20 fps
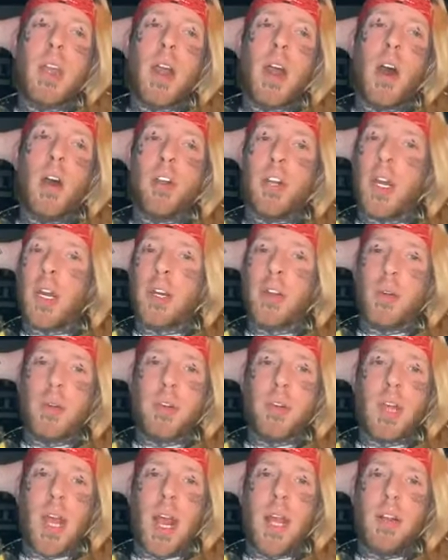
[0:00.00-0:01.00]
All you got to do
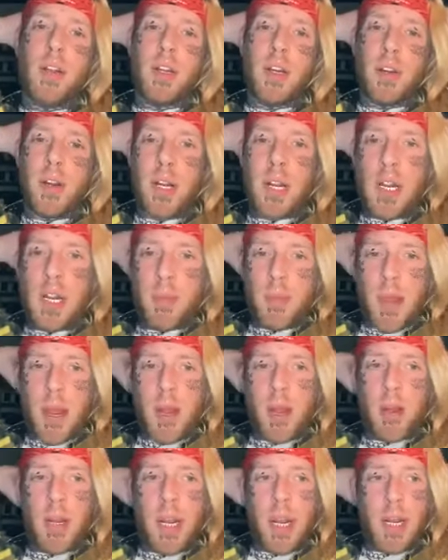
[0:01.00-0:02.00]
is enter your
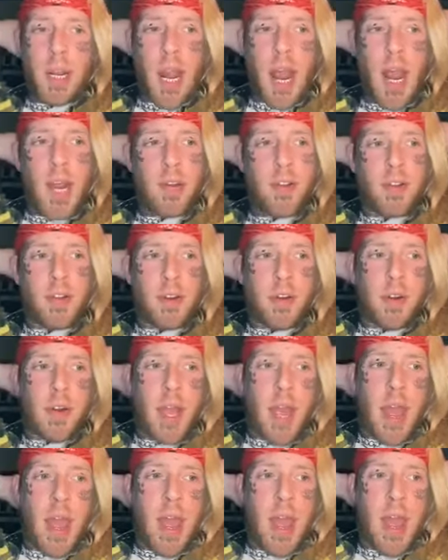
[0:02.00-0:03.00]
email, hit
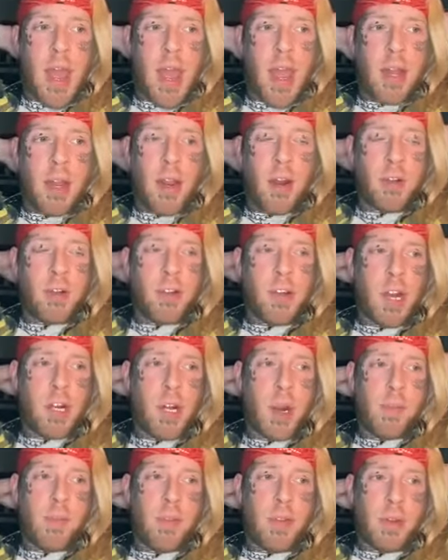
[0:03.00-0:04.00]
enter, and it'll sign
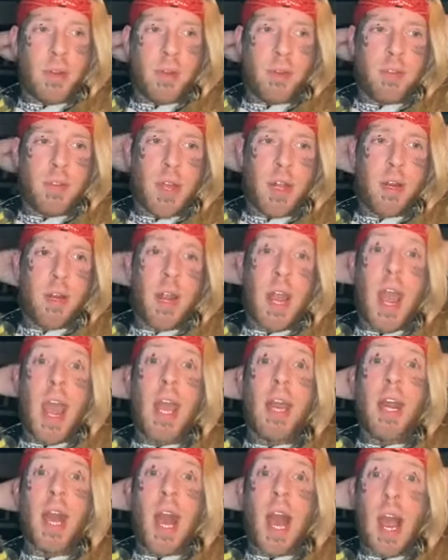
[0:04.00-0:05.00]
you up for the newsletter.
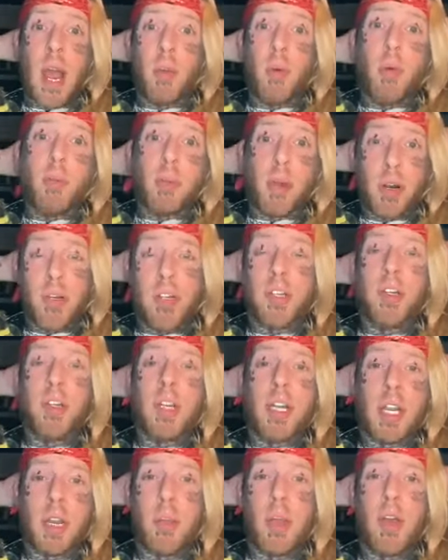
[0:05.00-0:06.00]
And I will
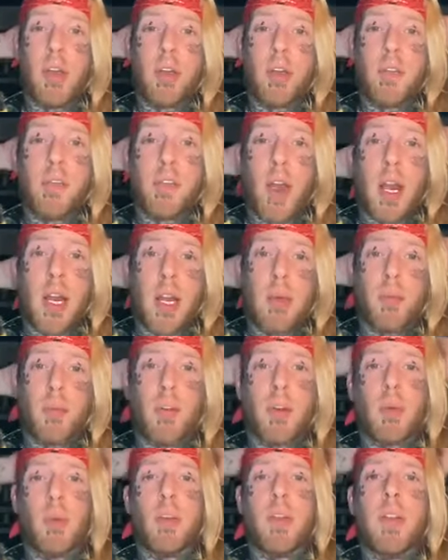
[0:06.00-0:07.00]
personally email you Friday
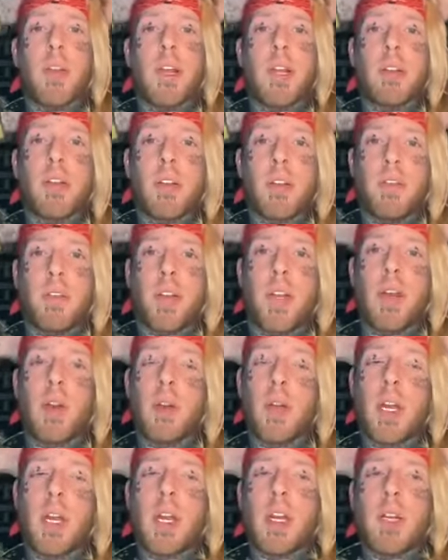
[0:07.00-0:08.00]
morning with the link to the
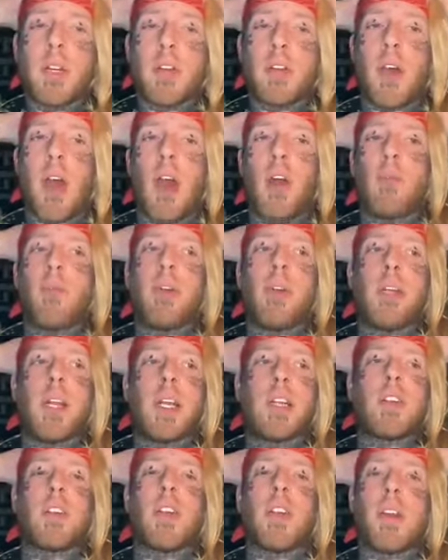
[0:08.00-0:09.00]
video. So I'll put
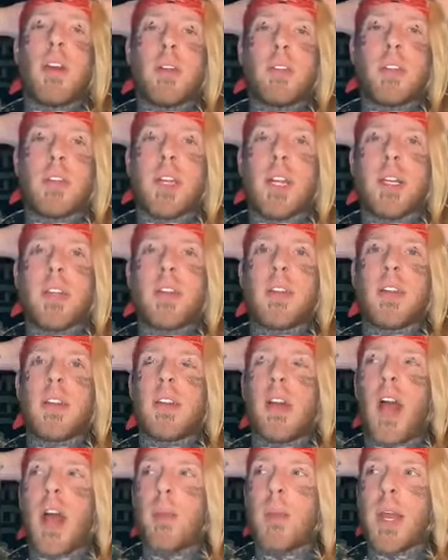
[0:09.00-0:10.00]
links to those things in the
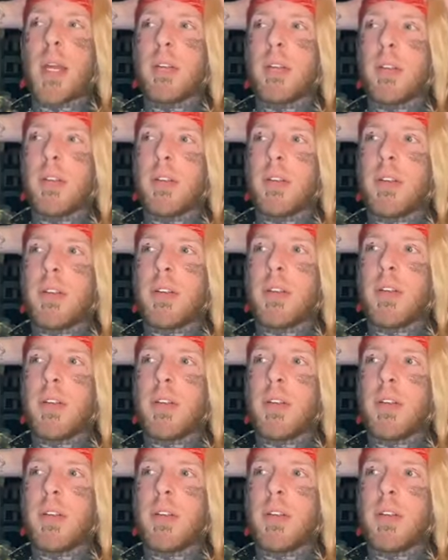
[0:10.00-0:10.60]
comments.